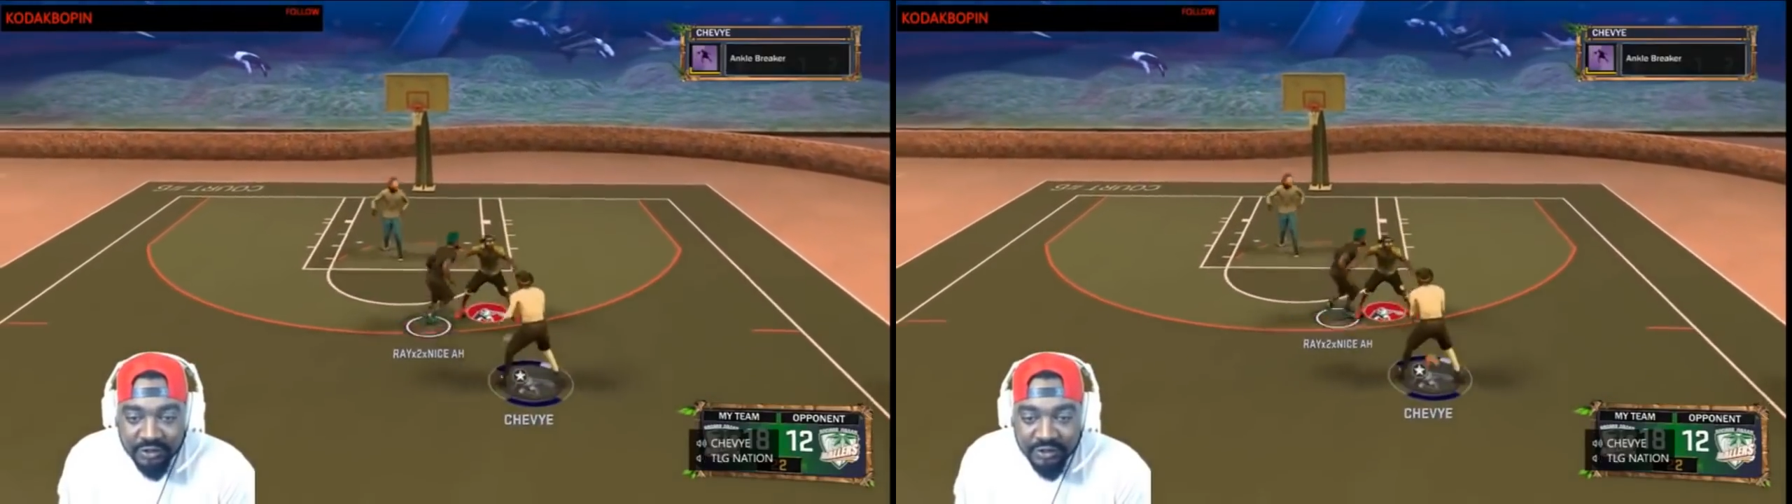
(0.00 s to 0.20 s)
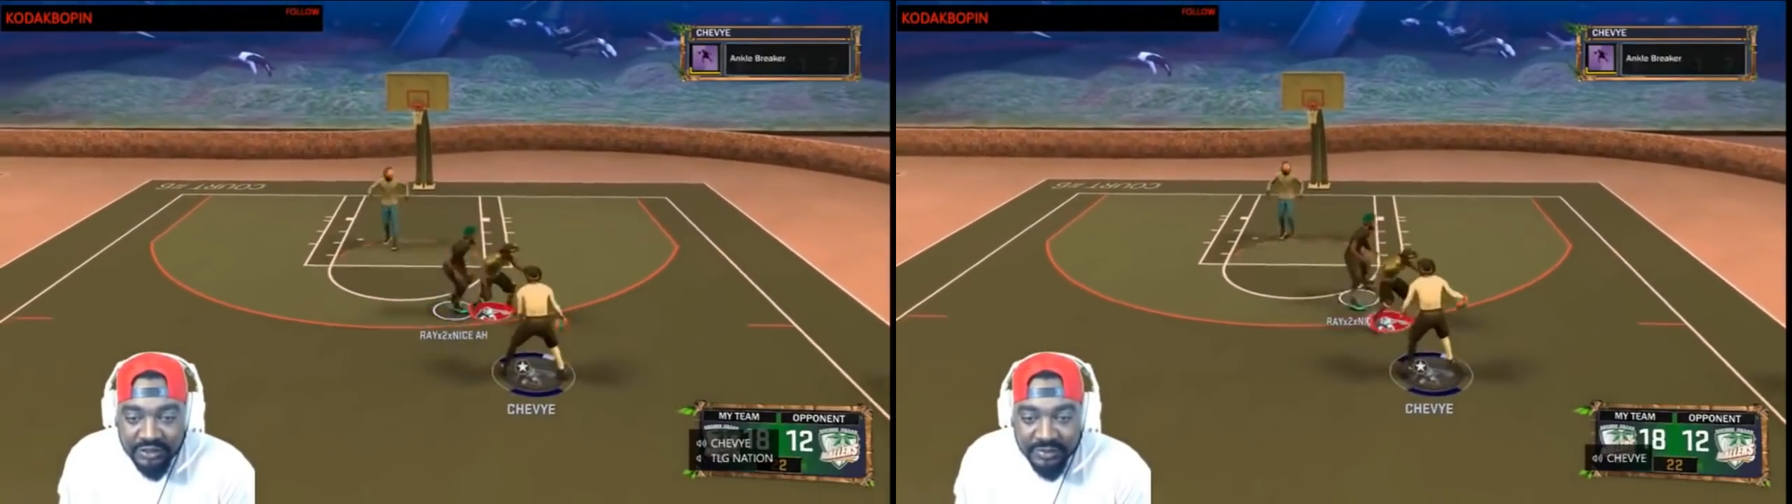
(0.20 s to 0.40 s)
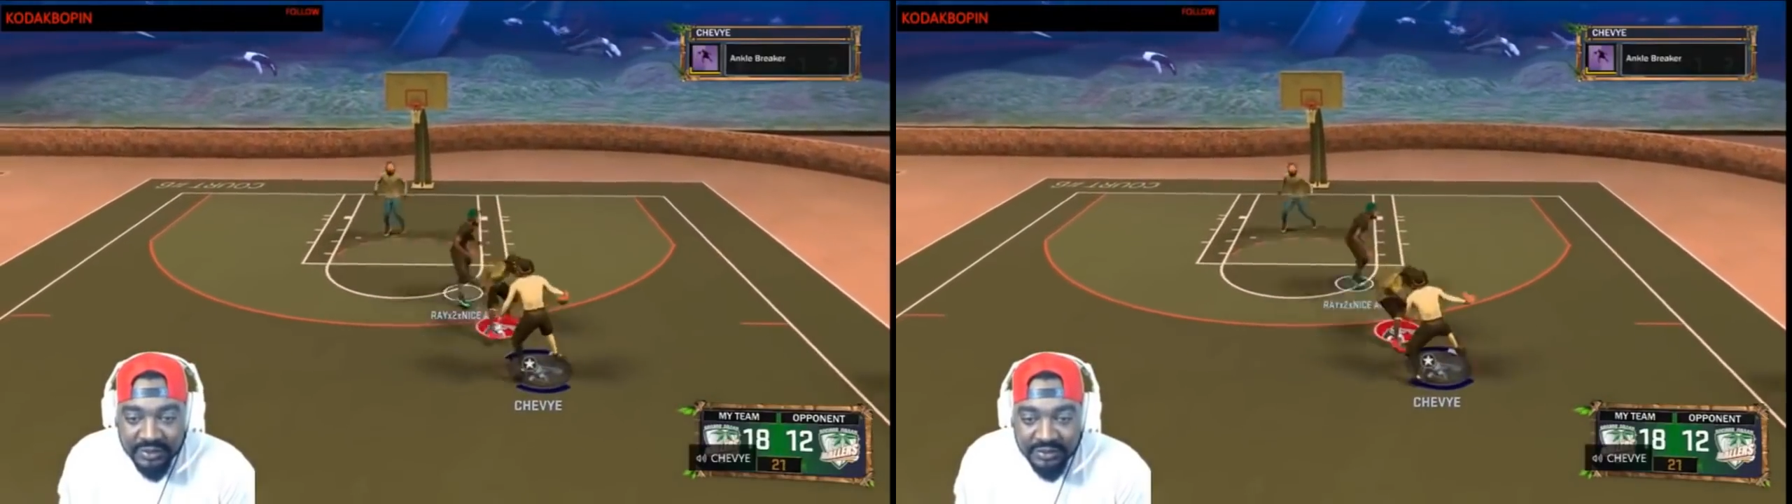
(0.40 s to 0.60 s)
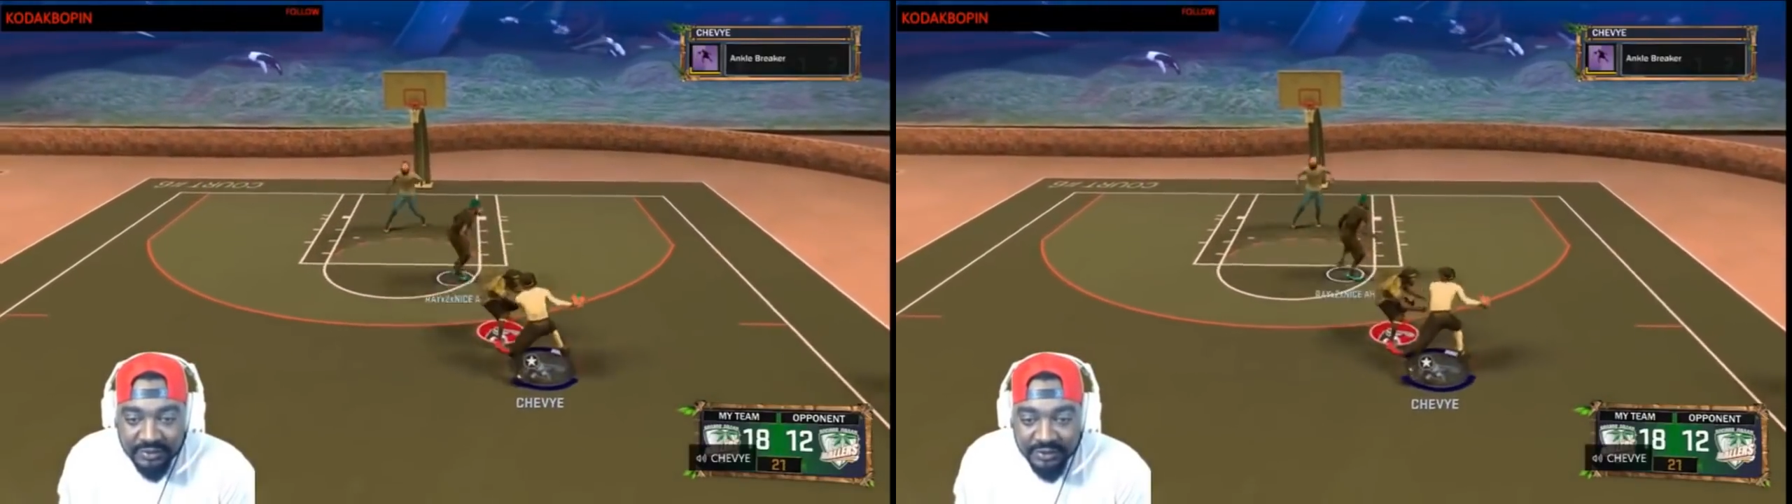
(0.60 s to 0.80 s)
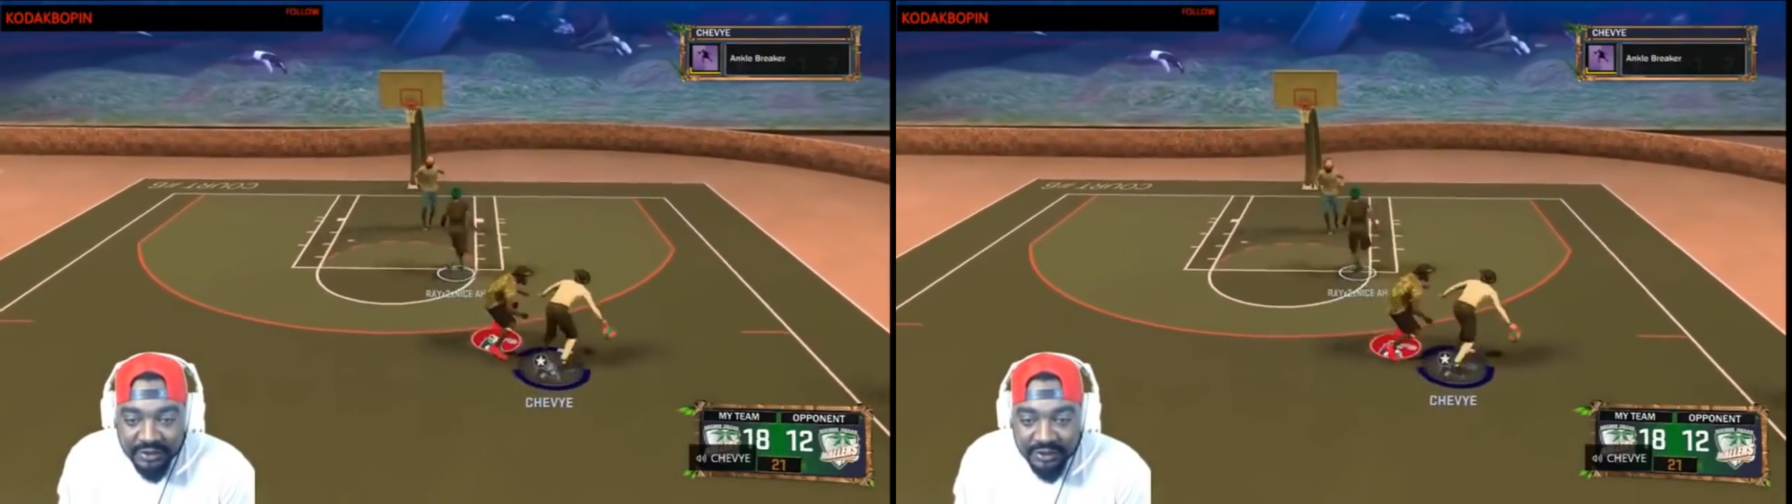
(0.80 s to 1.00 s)
on this bitch,
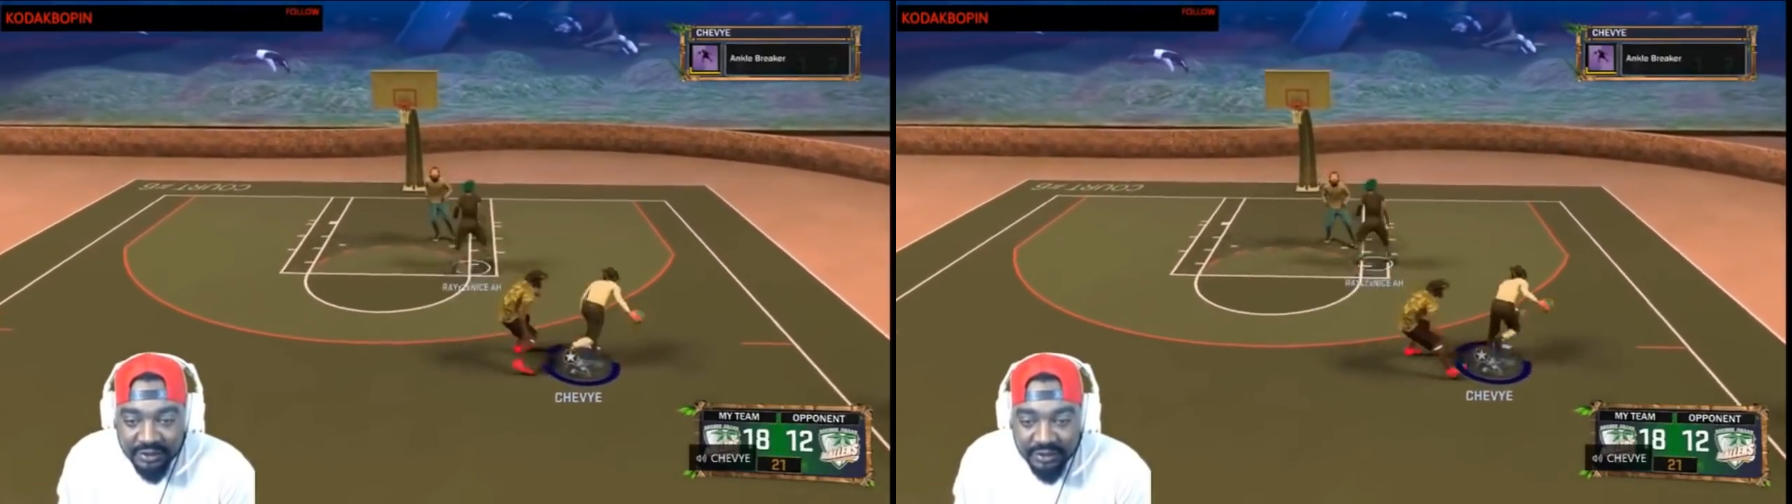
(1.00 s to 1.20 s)
bruh.